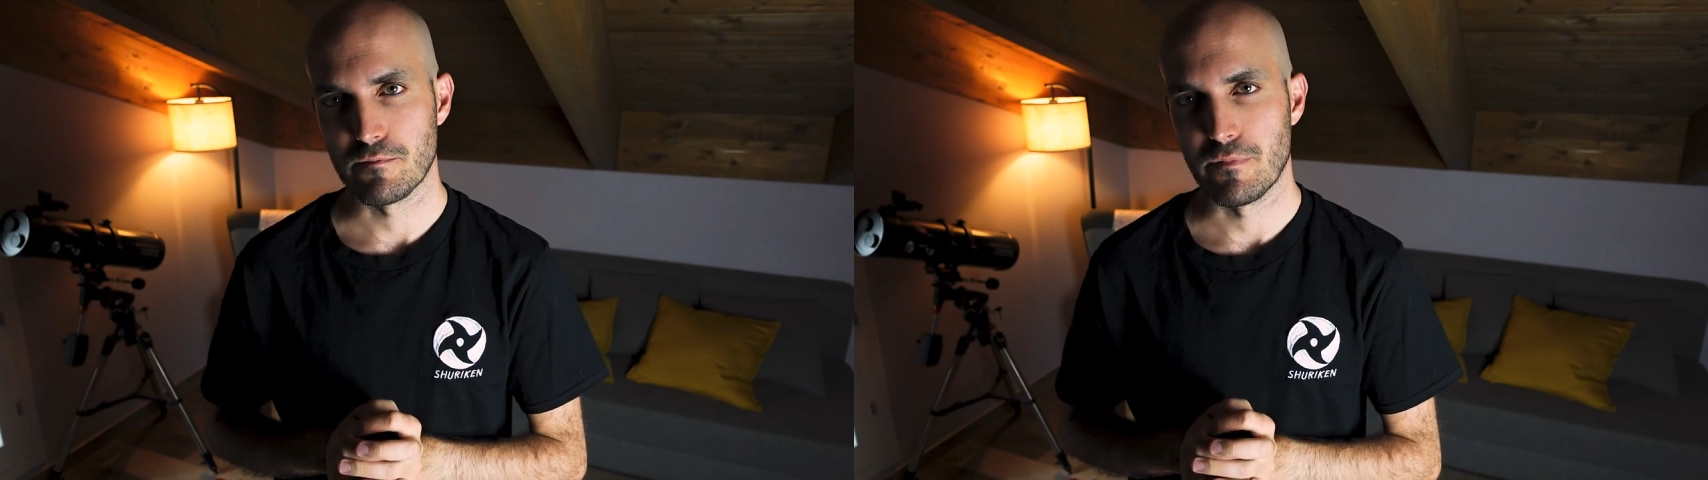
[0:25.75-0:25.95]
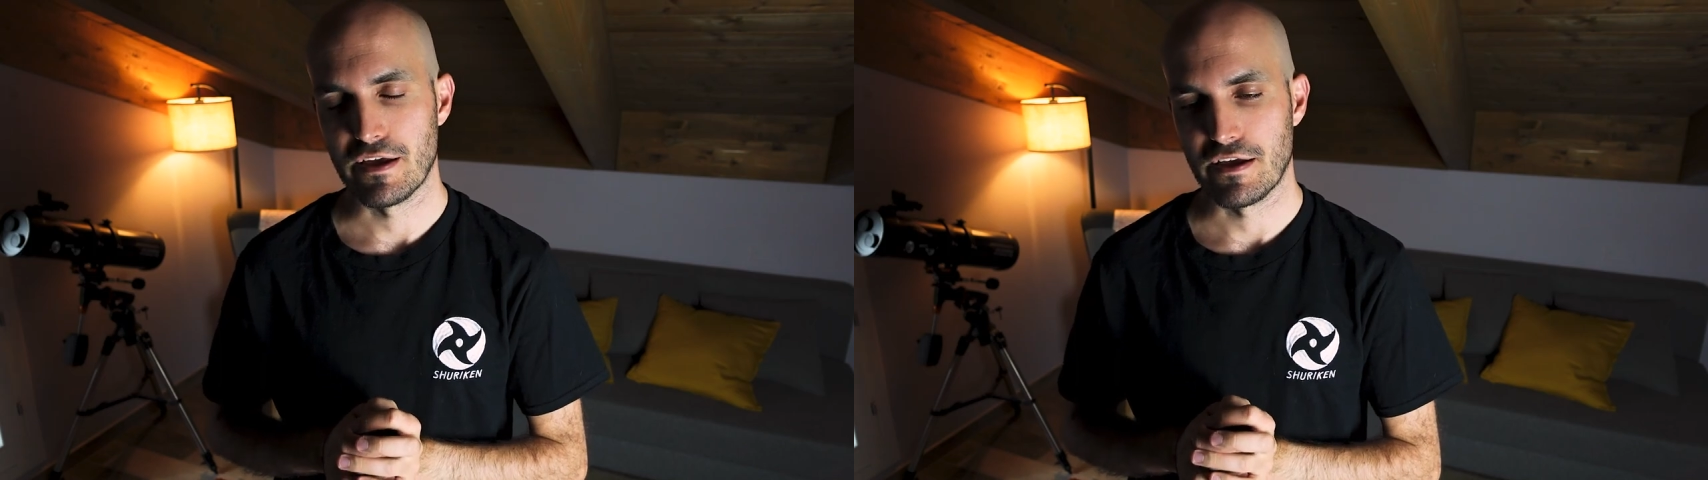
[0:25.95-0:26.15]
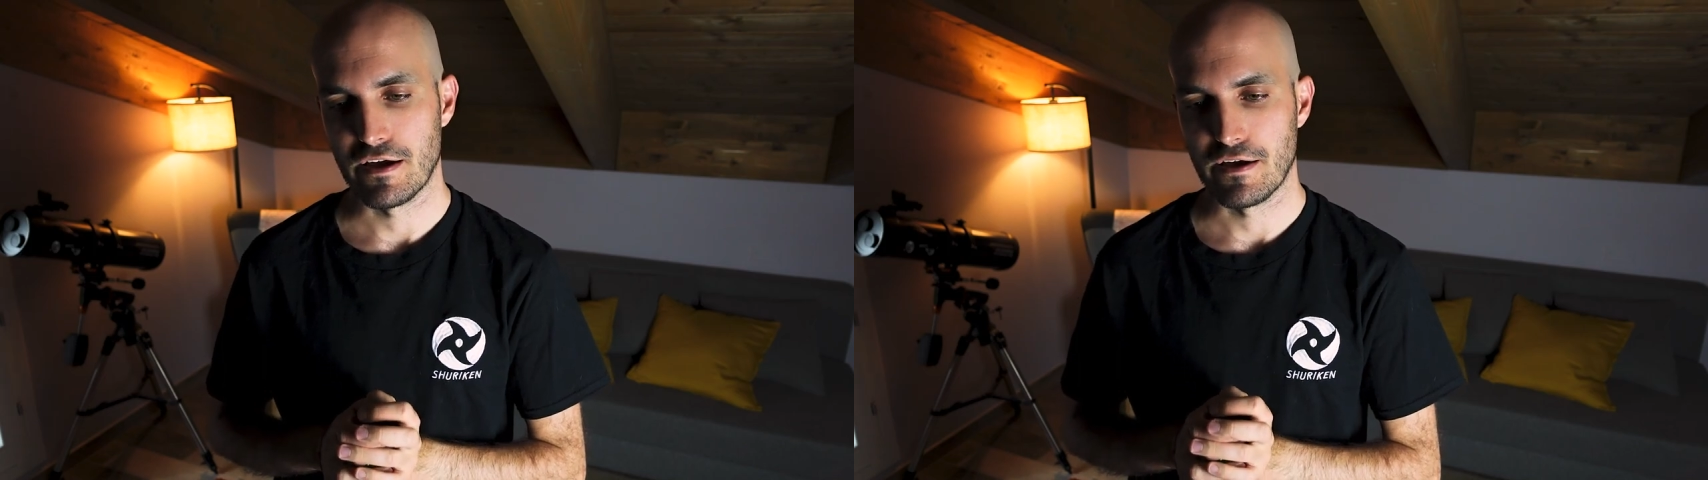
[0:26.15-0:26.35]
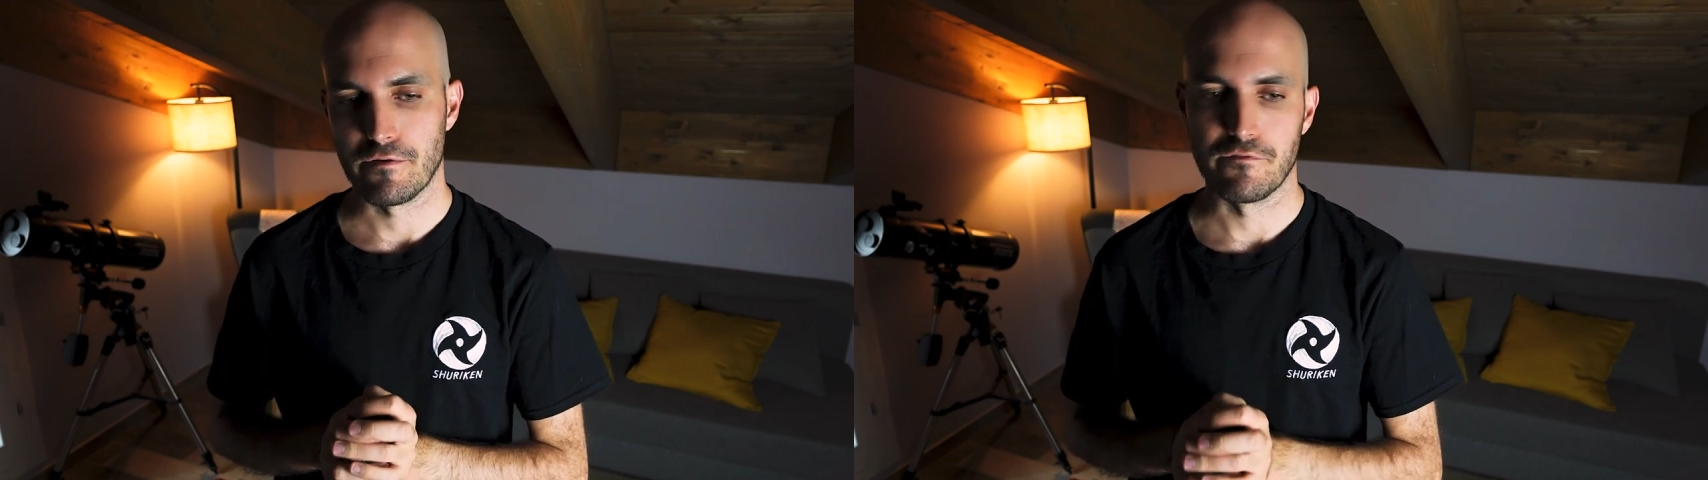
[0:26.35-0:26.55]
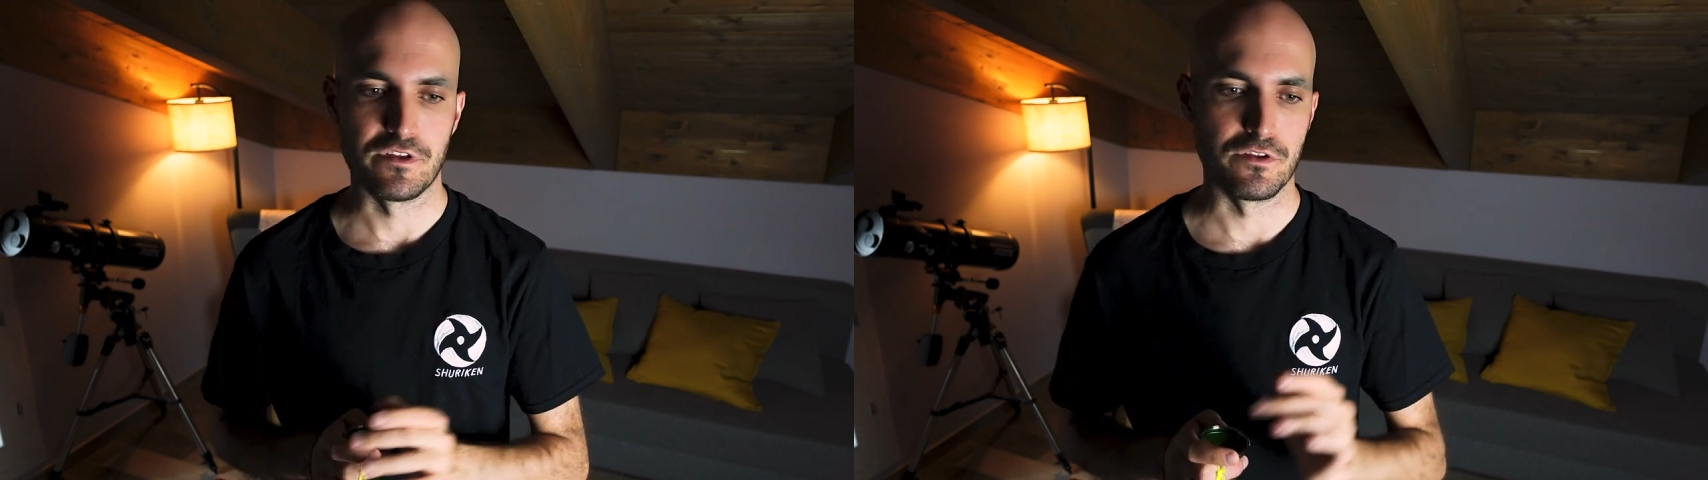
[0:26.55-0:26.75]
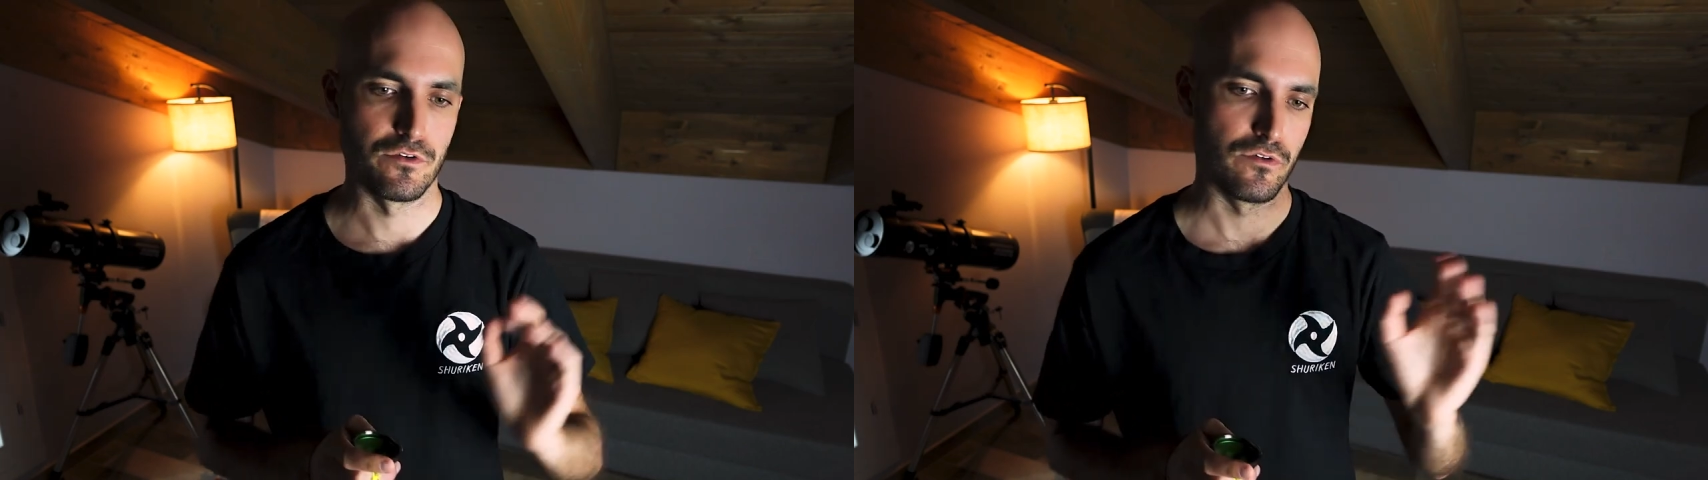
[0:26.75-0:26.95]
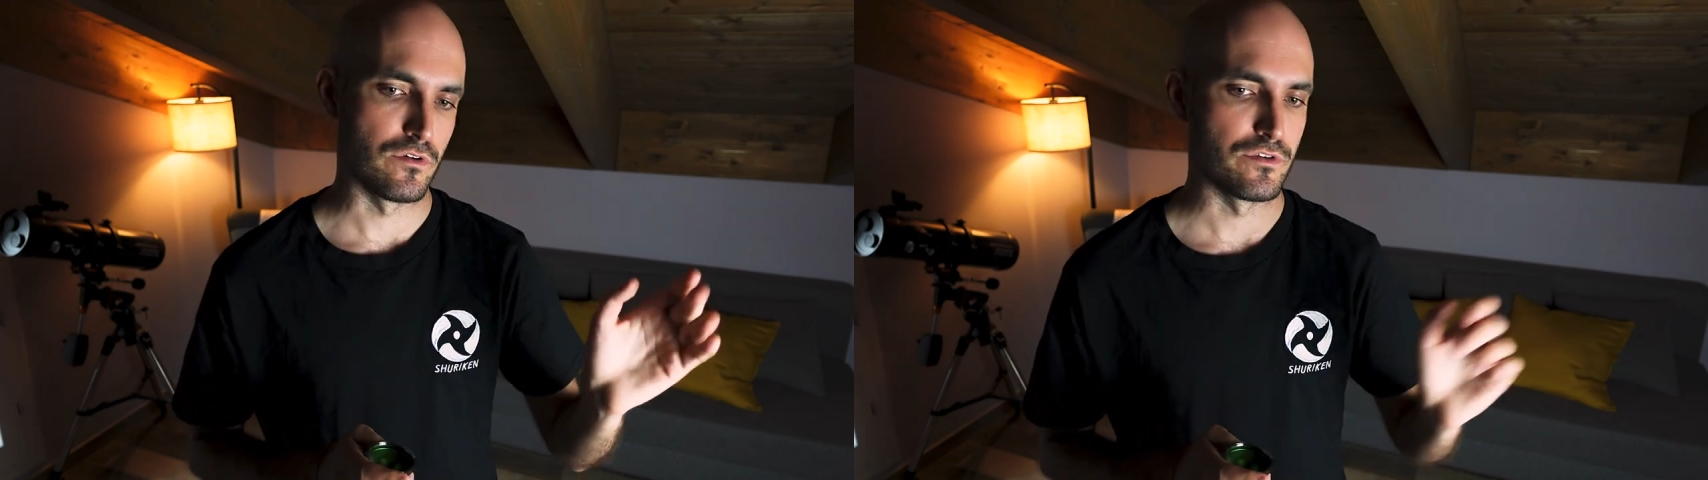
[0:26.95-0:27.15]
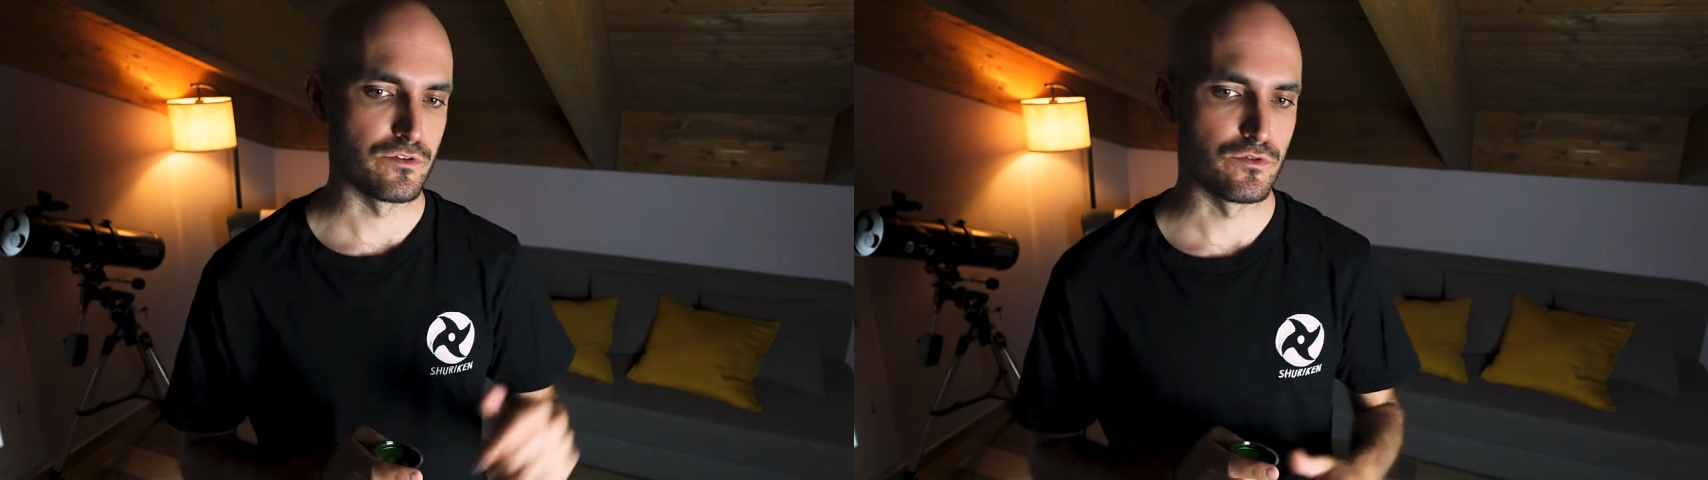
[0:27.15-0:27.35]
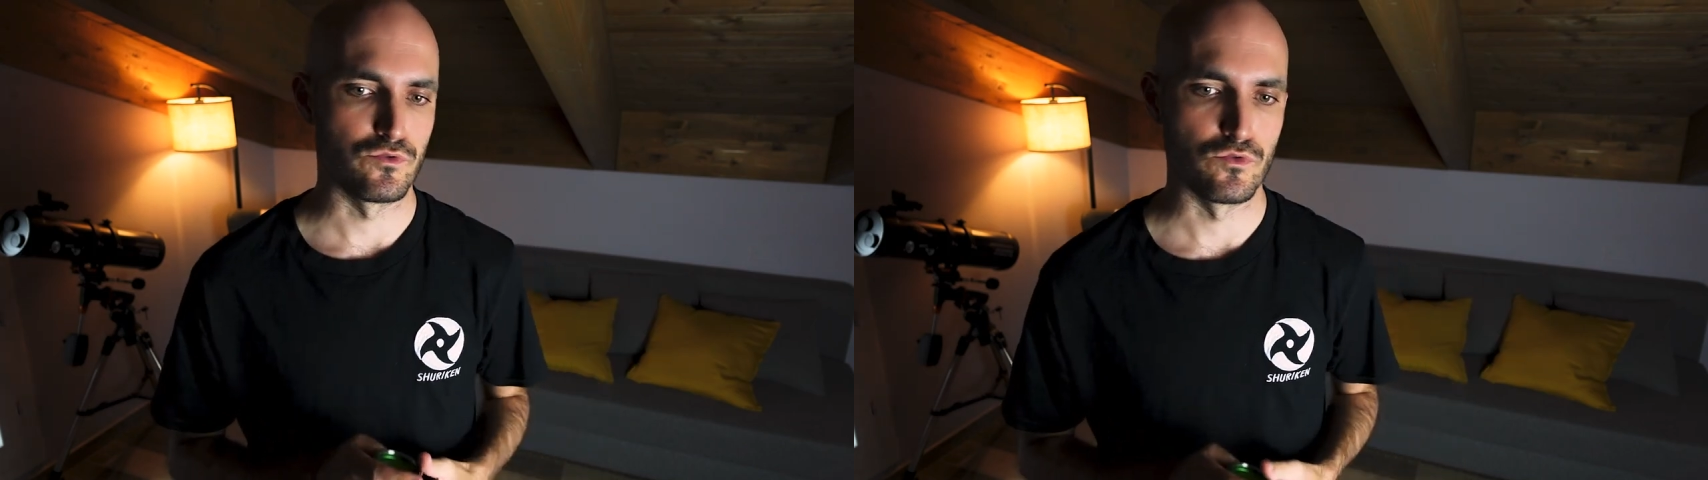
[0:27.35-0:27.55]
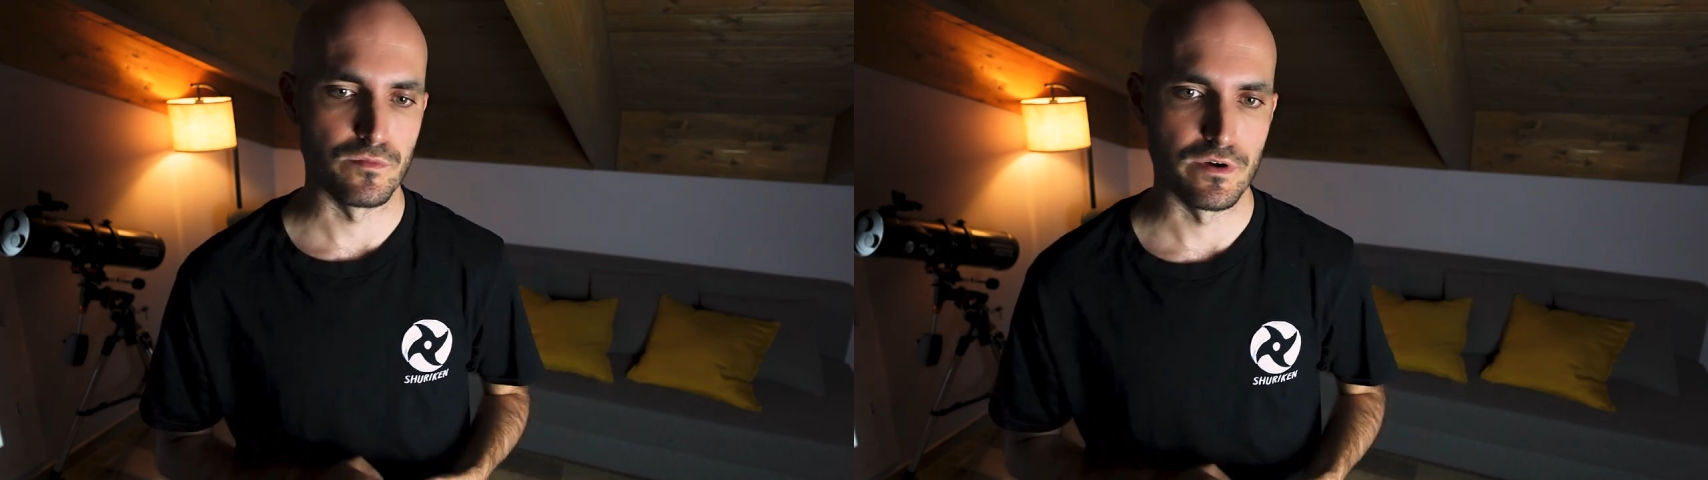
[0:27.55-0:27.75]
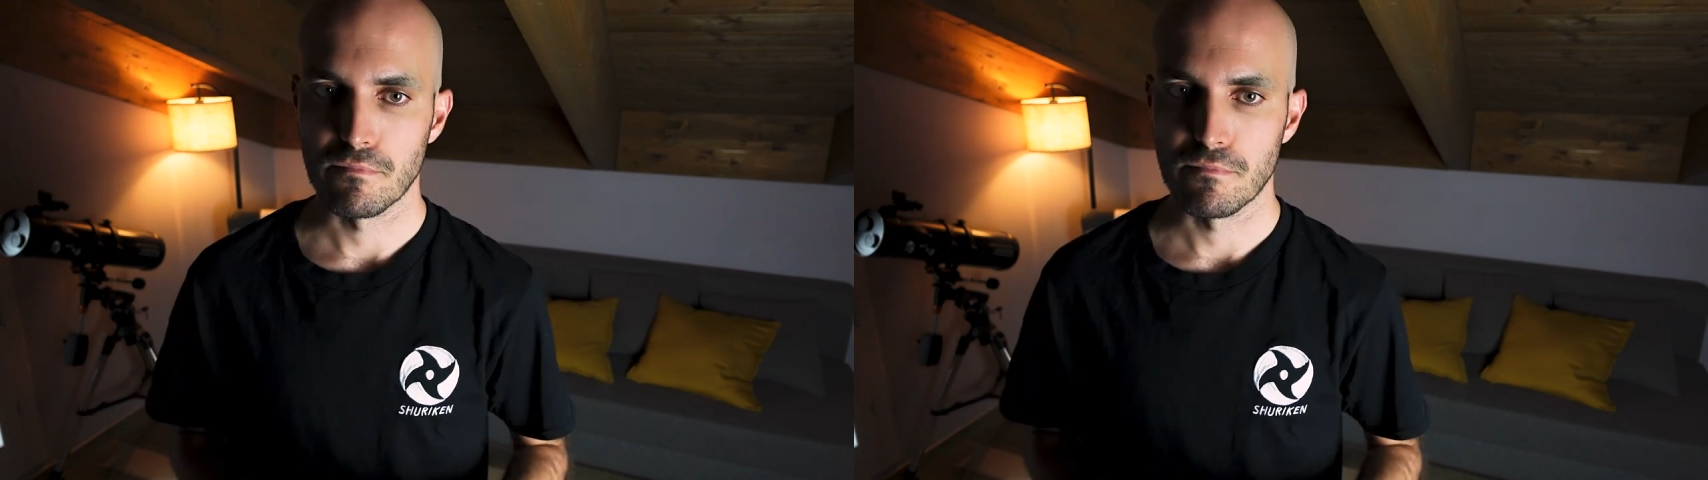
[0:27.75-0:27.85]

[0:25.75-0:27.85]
by a video on YouTube